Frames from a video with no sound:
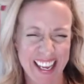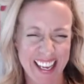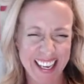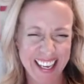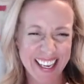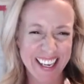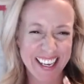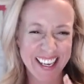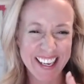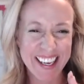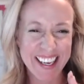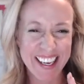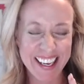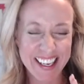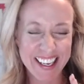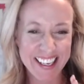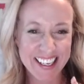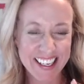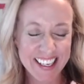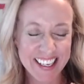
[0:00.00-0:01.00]

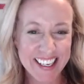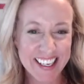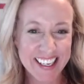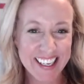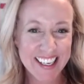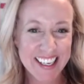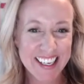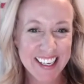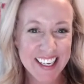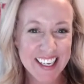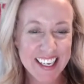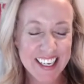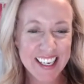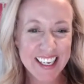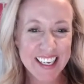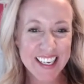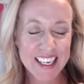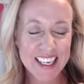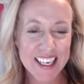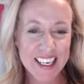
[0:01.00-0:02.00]

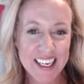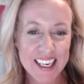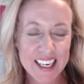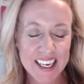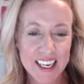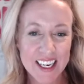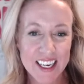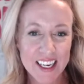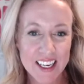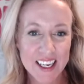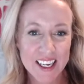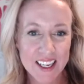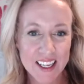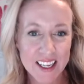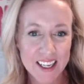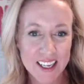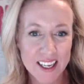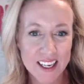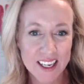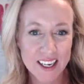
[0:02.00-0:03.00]

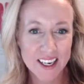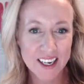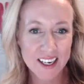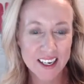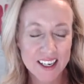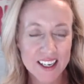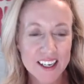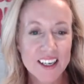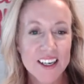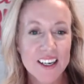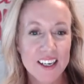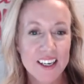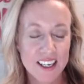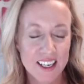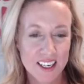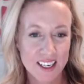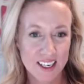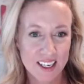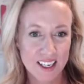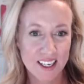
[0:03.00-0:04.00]

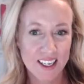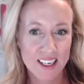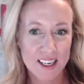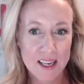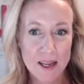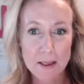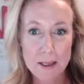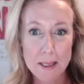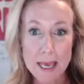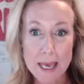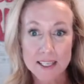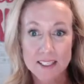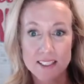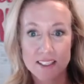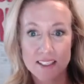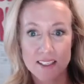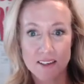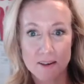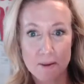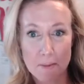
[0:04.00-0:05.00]

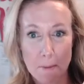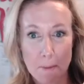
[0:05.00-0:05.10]
(not speaking)